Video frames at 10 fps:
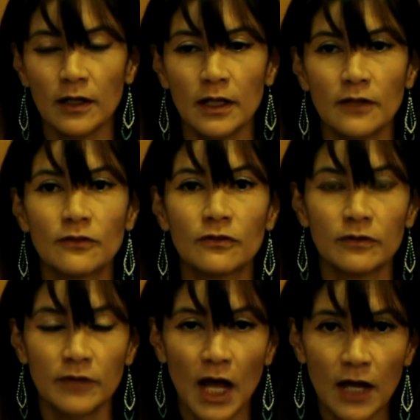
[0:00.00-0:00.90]
his
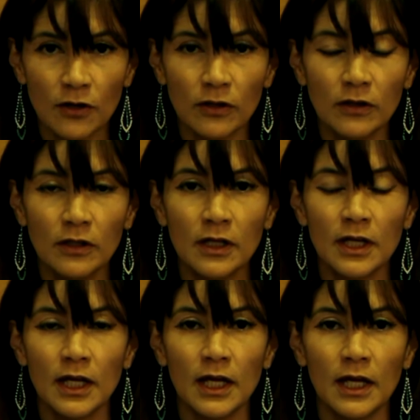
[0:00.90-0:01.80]
title,
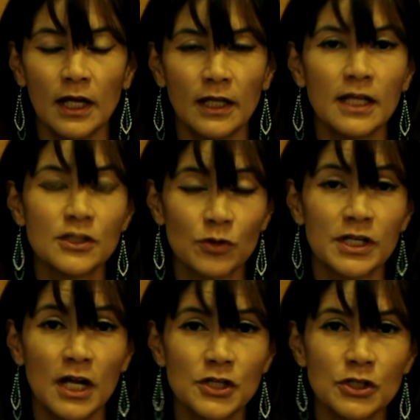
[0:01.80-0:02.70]
his
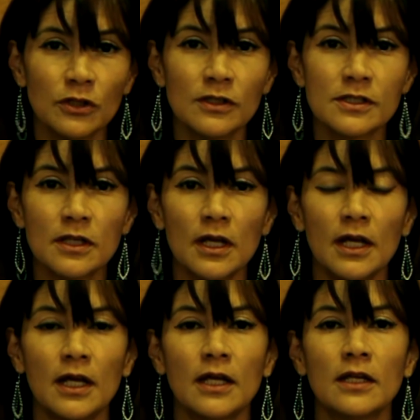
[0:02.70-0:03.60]
credentials,
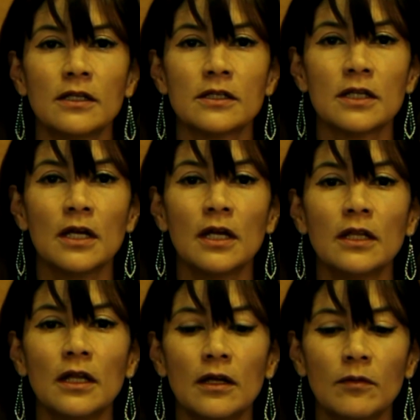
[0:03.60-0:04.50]
and
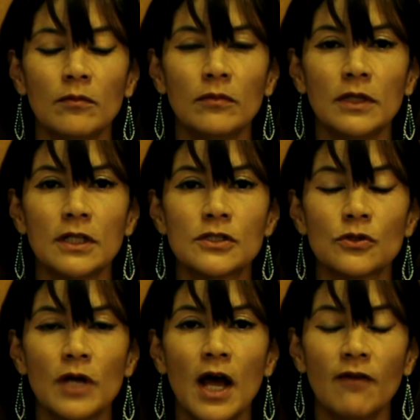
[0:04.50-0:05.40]
needs to
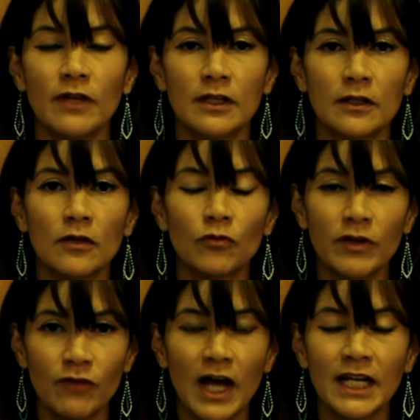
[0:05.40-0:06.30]
have it
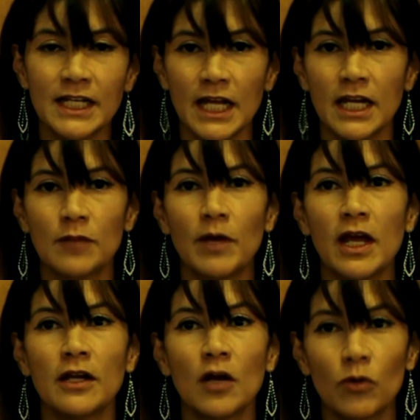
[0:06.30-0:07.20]
revalidated by
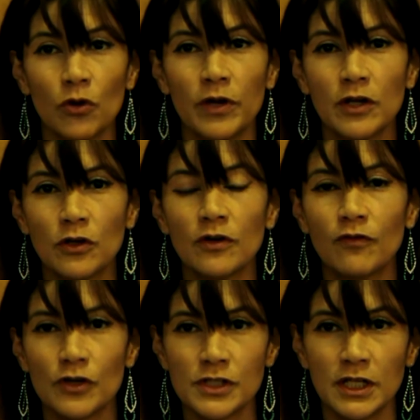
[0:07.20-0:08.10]
an Ecuadorian
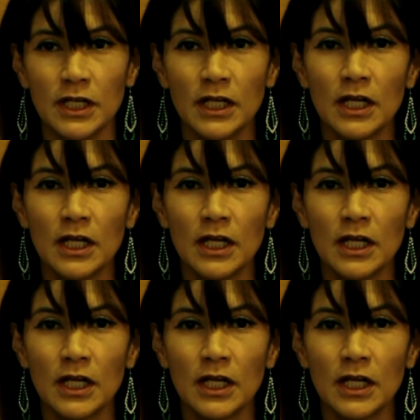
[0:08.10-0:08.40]
university.